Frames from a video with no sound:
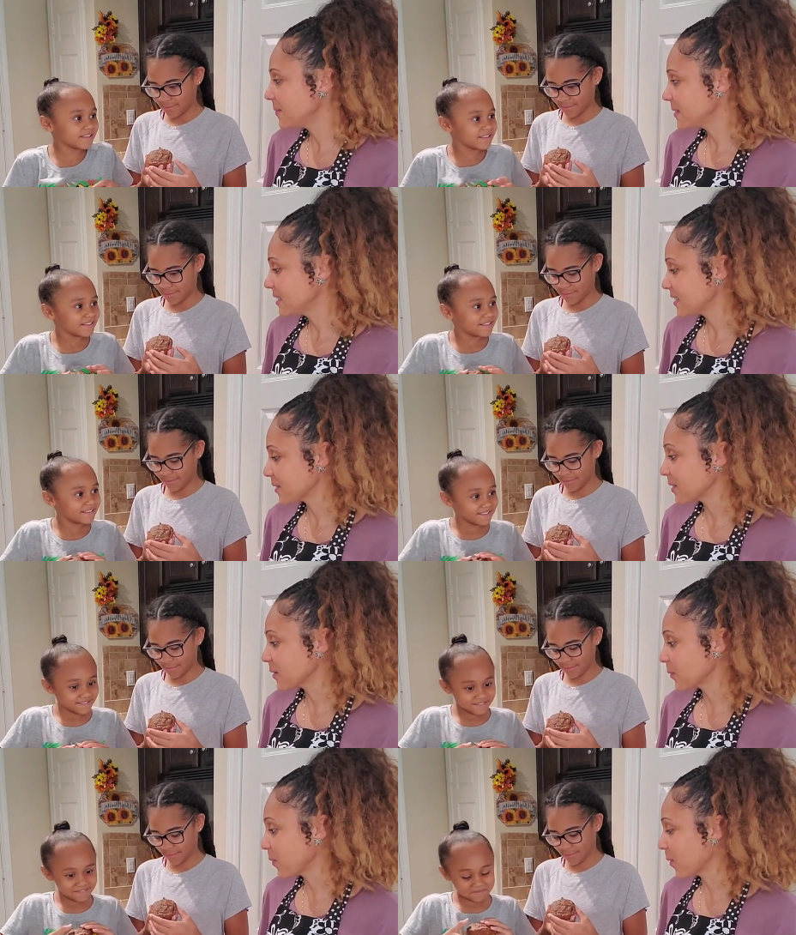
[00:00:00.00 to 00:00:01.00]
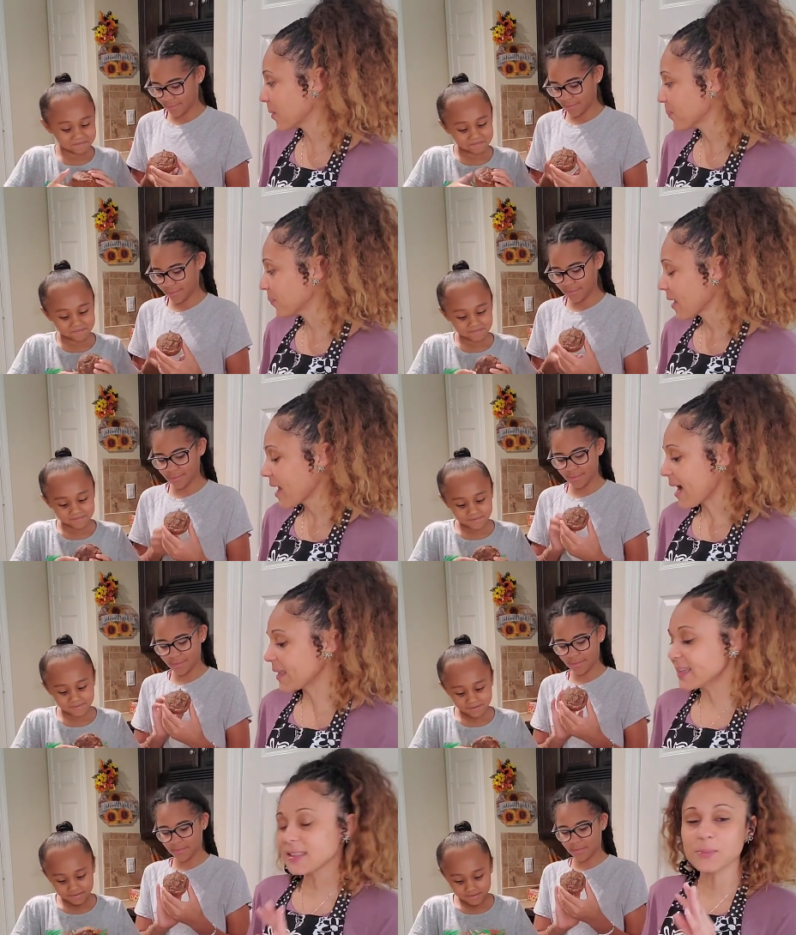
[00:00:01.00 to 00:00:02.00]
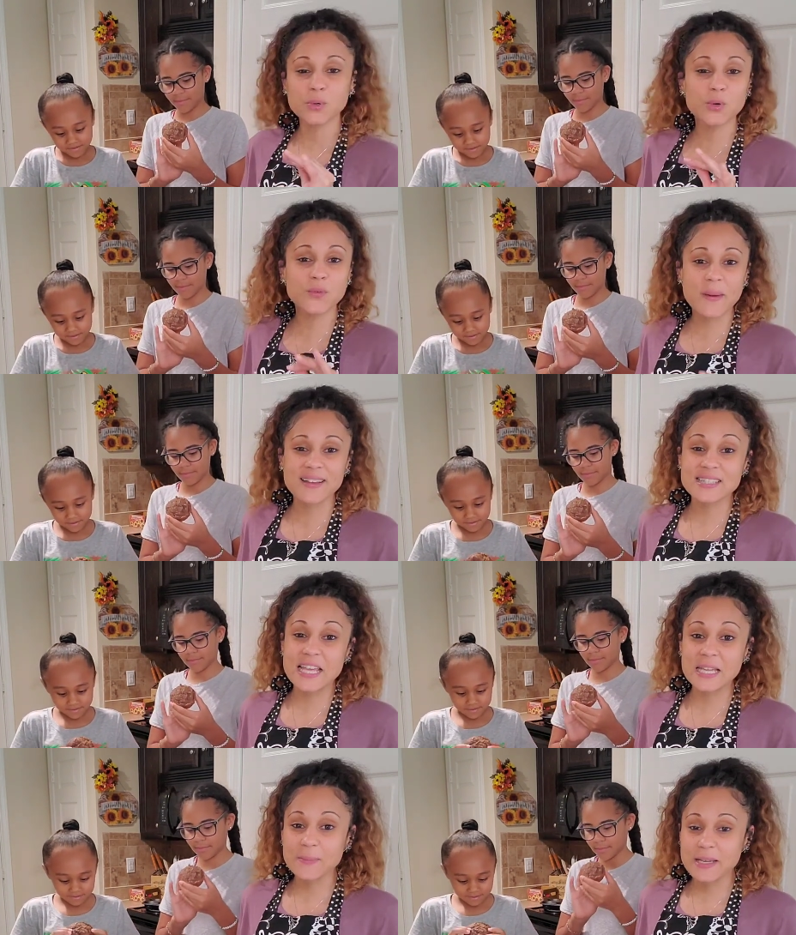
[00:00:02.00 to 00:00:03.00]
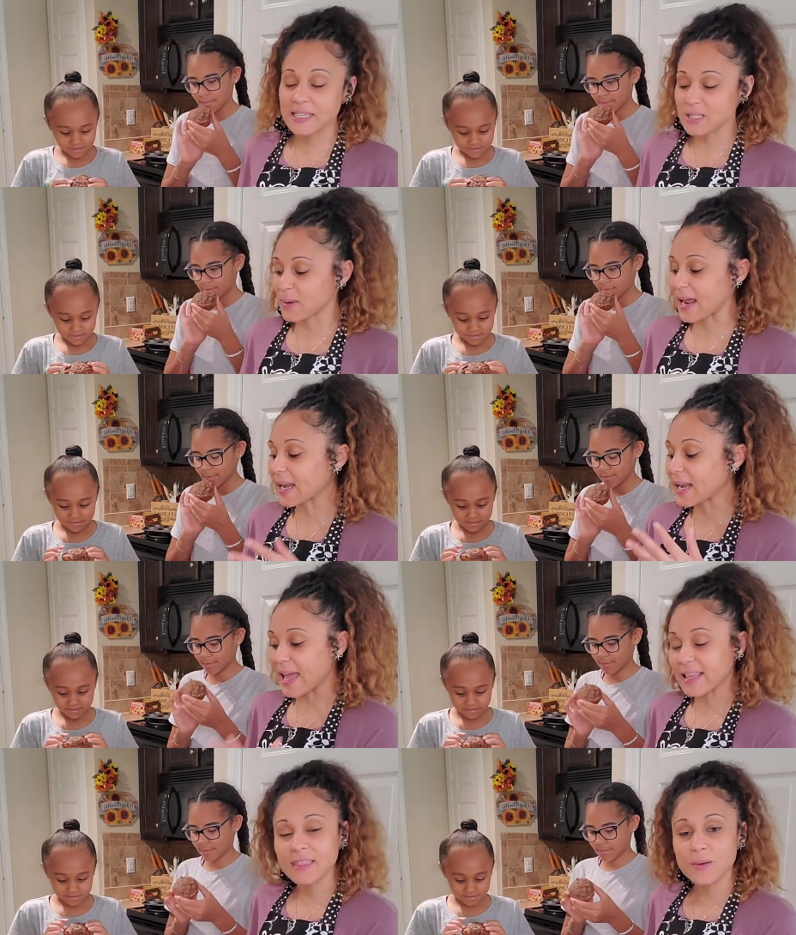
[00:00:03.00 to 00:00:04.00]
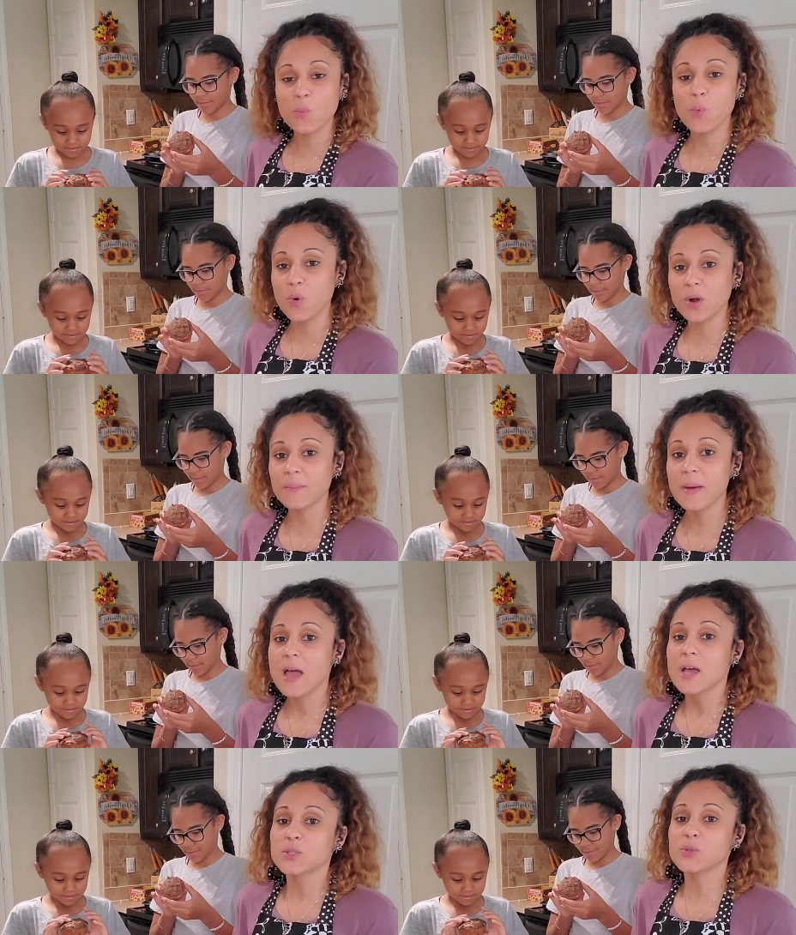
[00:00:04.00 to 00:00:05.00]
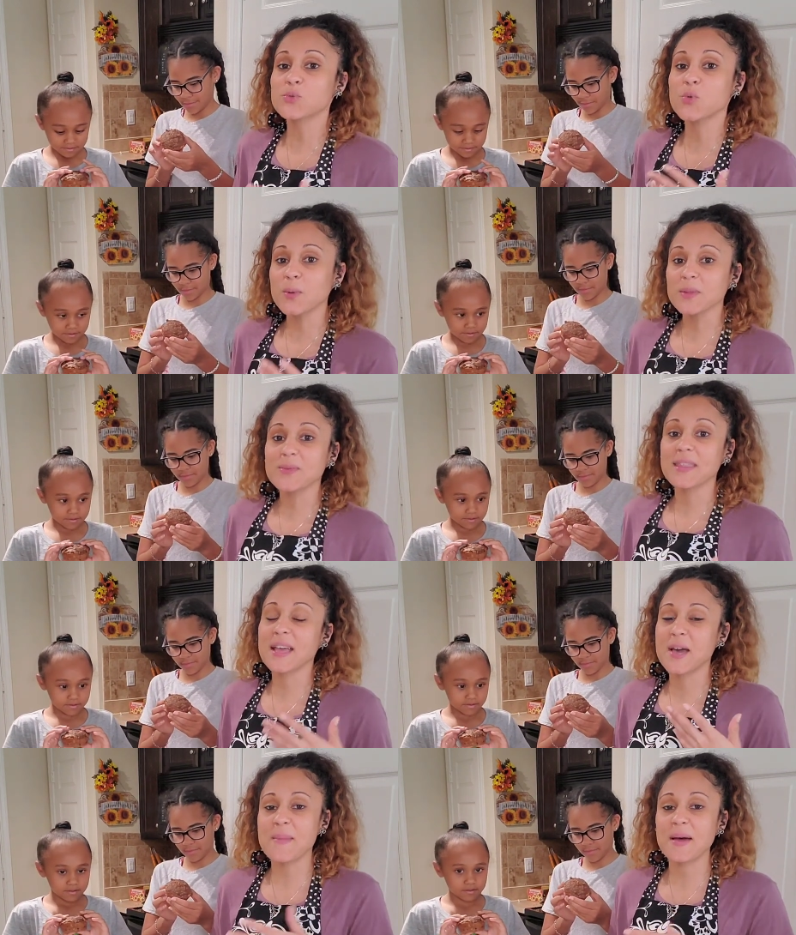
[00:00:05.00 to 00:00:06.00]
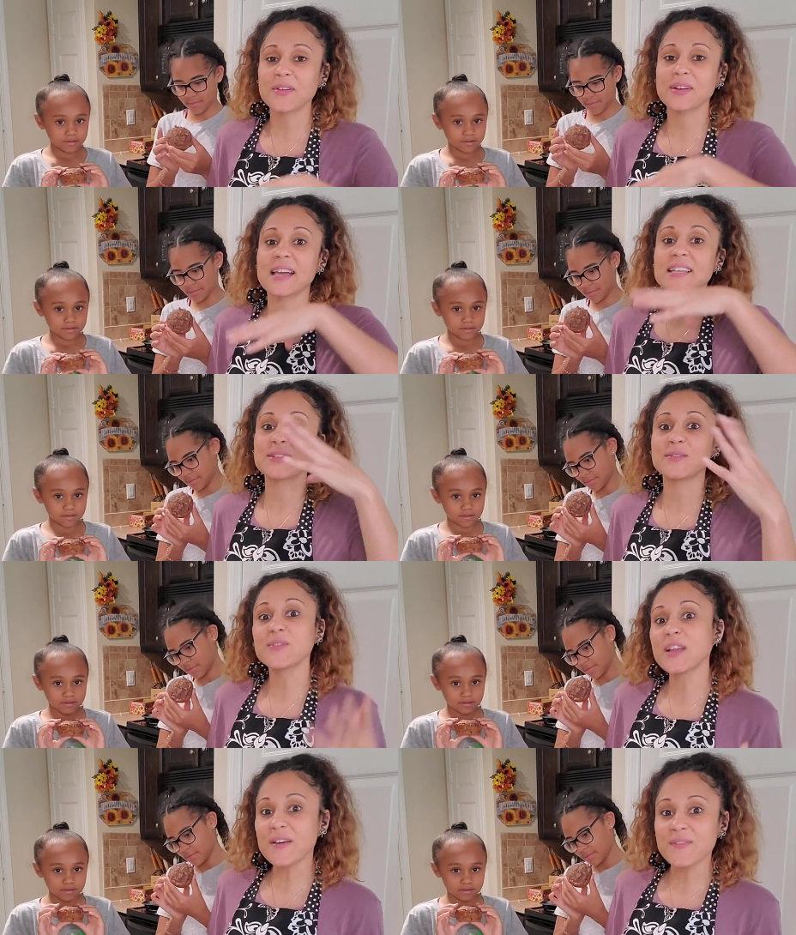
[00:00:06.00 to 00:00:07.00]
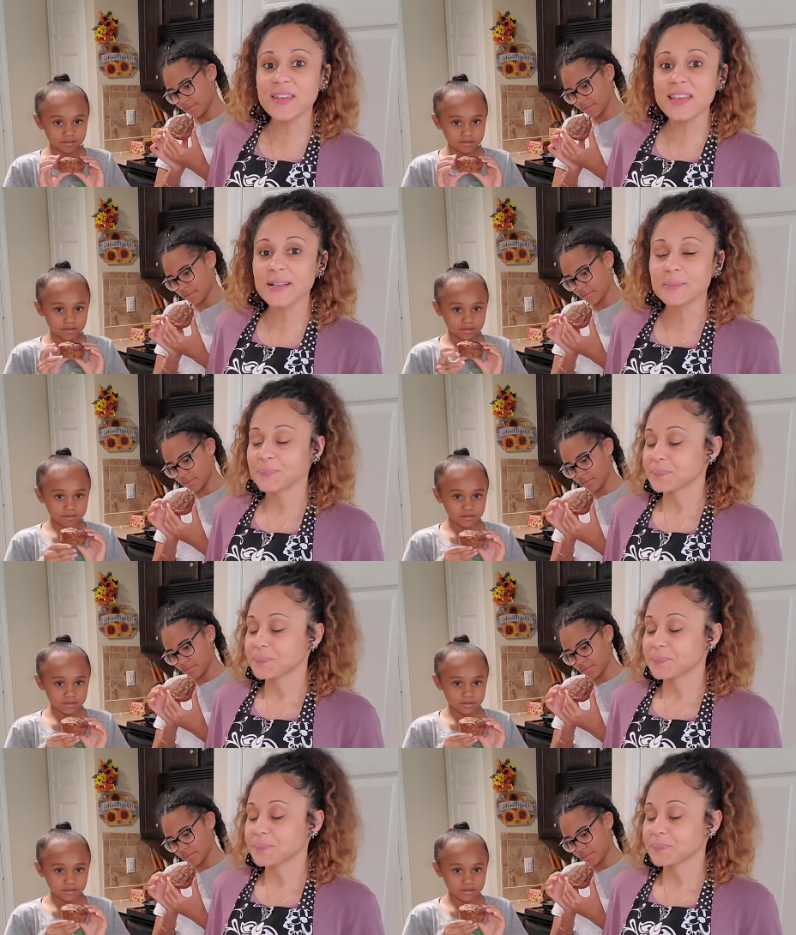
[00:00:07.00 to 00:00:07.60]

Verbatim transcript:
Speaker 1: It's still a little warm. I let them cool for about 10 minutes, but I like them warm. So normally when they come out, they're nice and fluffy.